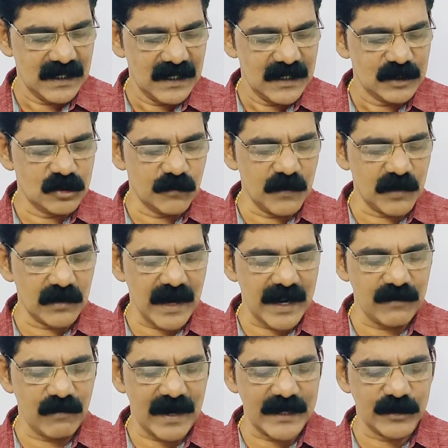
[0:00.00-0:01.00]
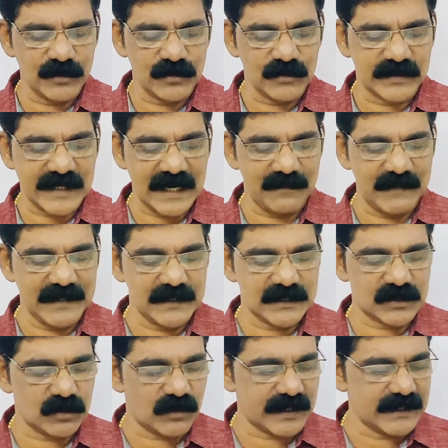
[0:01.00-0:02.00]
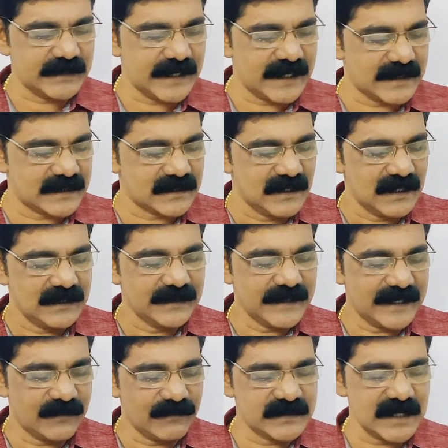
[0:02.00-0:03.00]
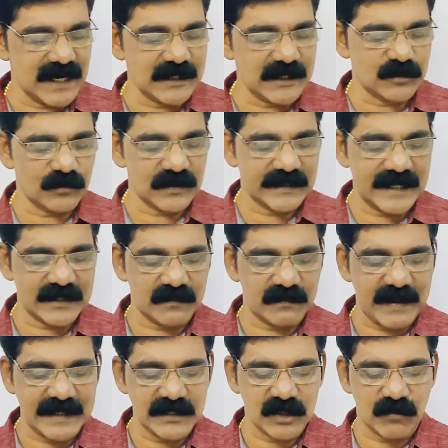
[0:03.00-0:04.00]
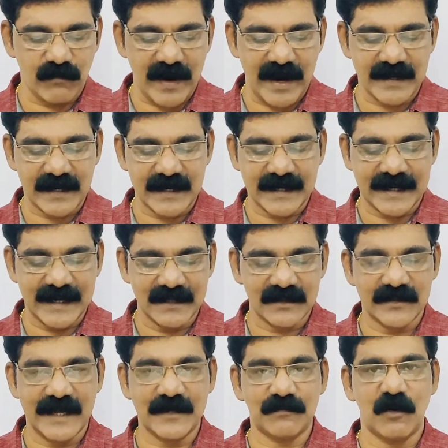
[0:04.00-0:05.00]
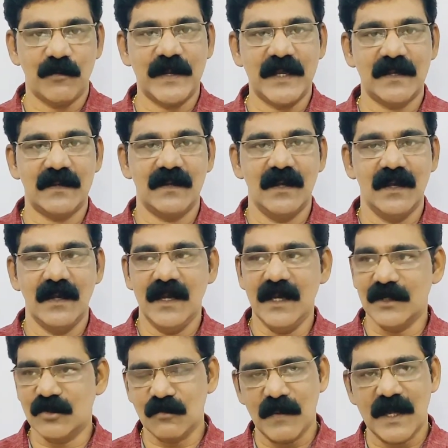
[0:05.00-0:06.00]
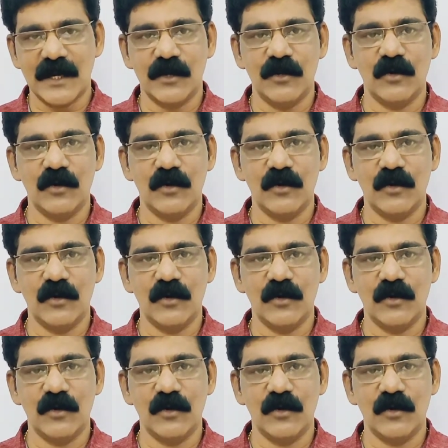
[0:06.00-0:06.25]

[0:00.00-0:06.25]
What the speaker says: Tomorrow I want you to tell me the story that wizard took that magic wand and hit that mummy. Tomorrow you